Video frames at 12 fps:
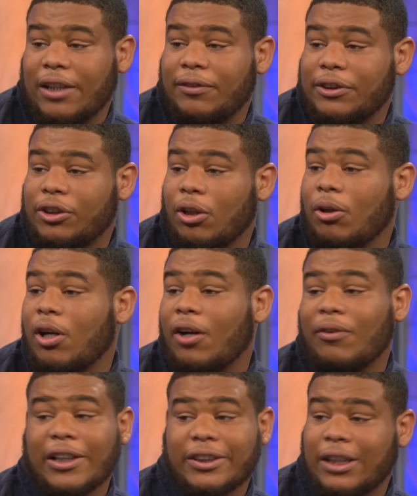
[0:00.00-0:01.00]
never told
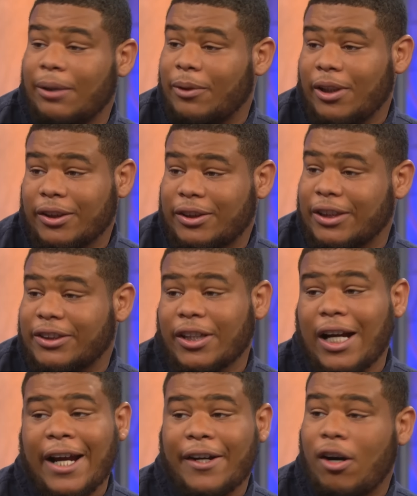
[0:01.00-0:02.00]
her I slept with her That's sister
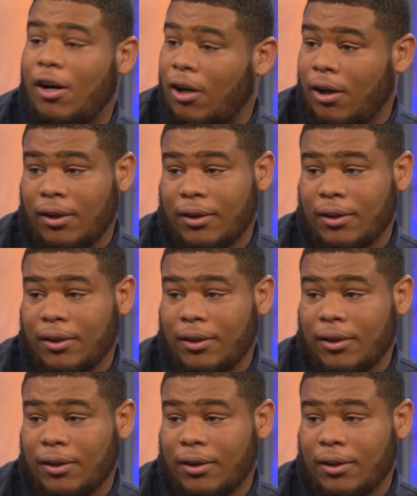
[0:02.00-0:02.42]
at all.